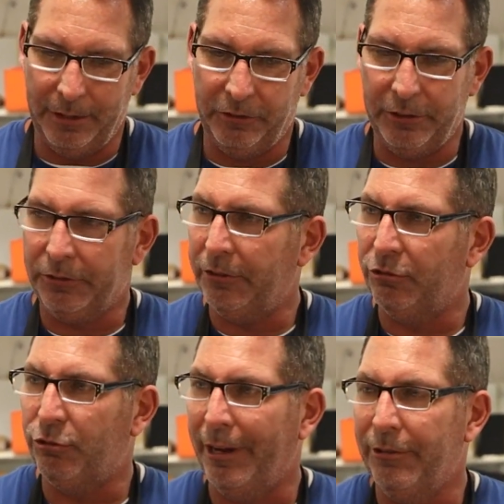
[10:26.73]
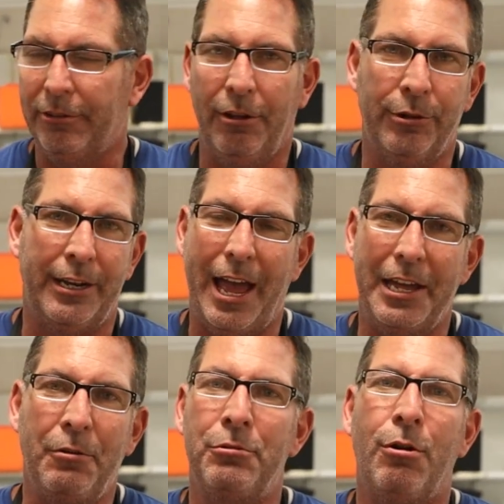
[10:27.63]
it's just a strange load, and
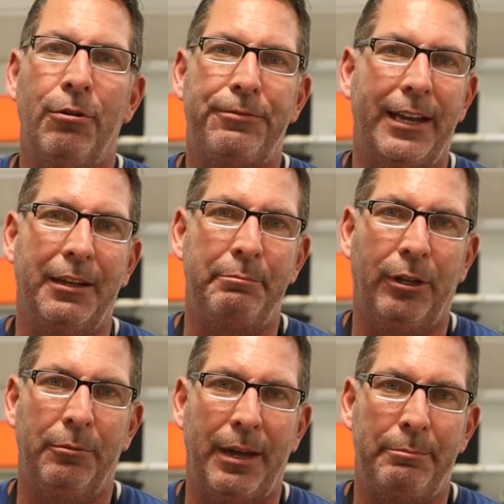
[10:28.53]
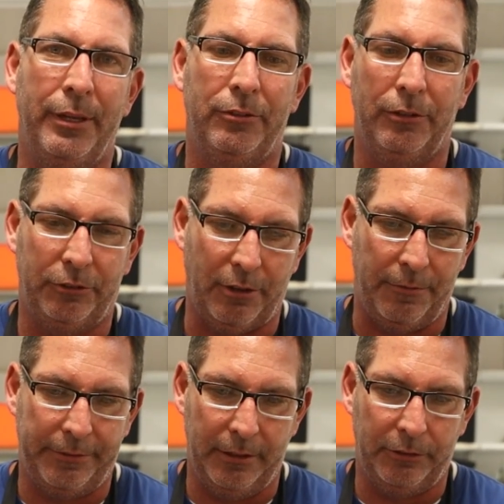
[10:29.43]
I don't know if I can build my business
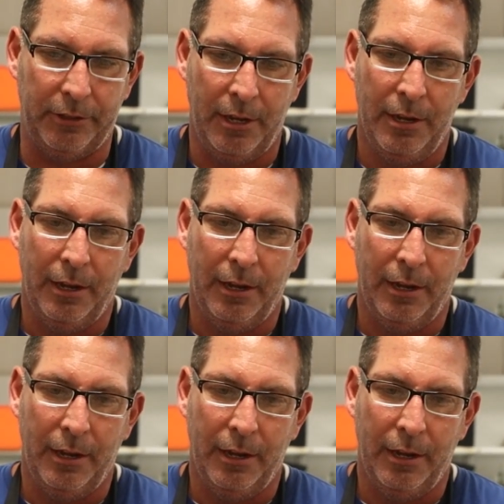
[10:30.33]
off this.